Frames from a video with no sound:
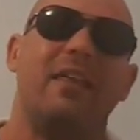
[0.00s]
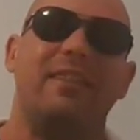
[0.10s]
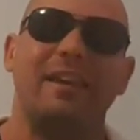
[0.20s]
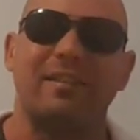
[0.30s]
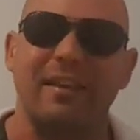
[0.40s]

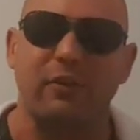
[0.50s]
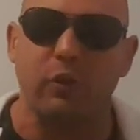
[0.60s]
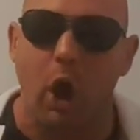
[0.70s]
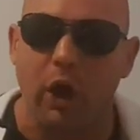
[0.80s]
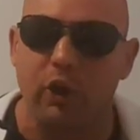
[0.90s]
This is
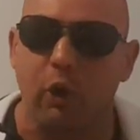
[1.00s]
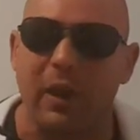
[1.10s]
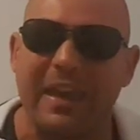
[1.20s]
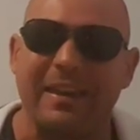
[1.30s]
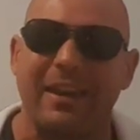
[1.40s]
not
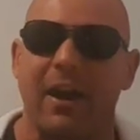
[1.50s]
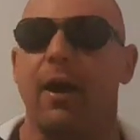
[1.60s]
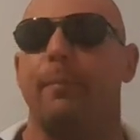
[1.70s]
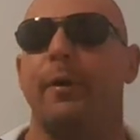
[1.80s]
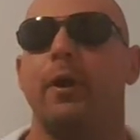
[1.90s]
your
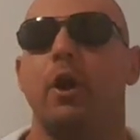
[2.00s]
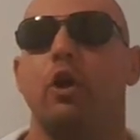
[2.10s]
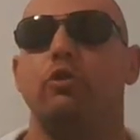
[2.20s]
income.